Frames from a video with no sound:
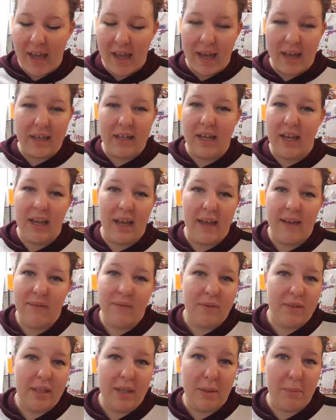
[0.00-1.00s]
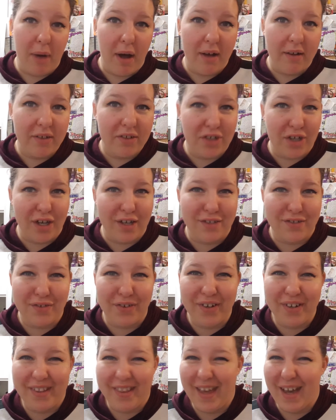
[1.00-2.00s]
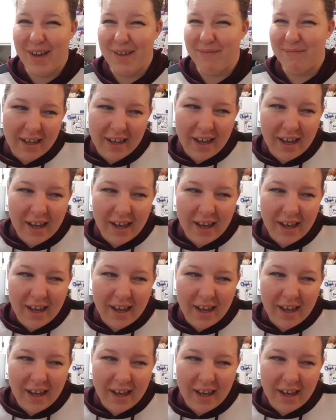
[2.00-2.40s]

and I heavily apologized for that.